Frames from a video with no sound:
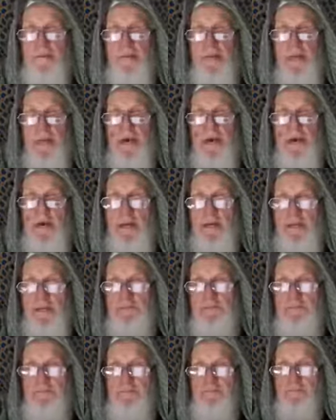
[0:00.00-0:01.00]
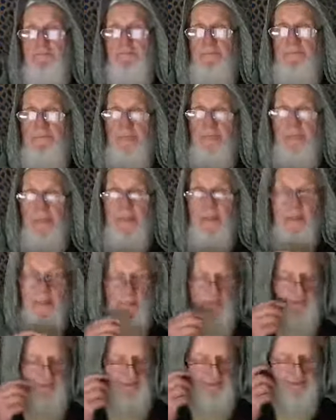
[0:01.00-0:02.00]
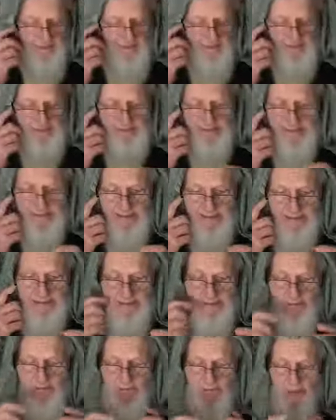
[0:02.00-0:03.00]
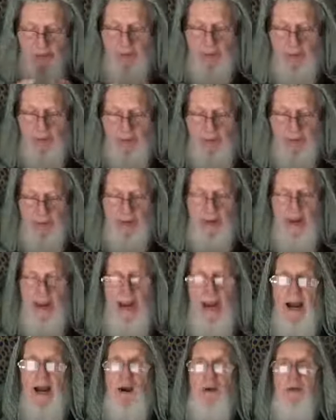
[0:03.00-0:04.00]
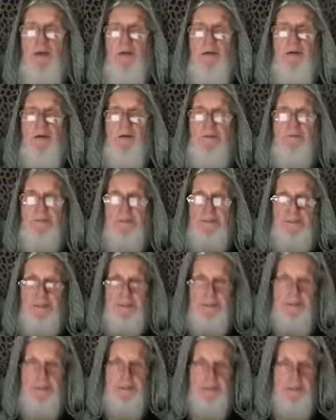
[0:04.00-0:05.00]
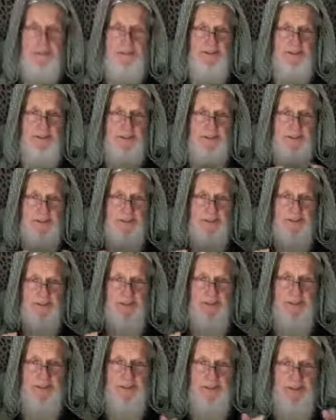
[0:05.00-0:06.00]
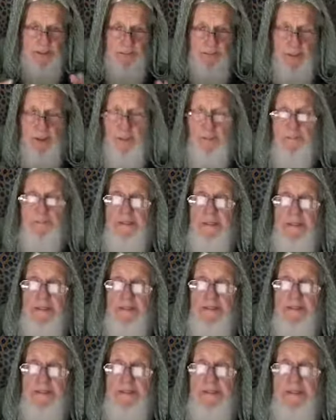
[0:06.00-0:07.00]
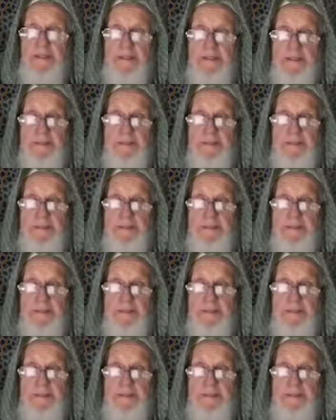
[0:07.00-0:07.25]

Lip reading: Okay. Let's talk about how the shaitan, he got in the problem that he's in.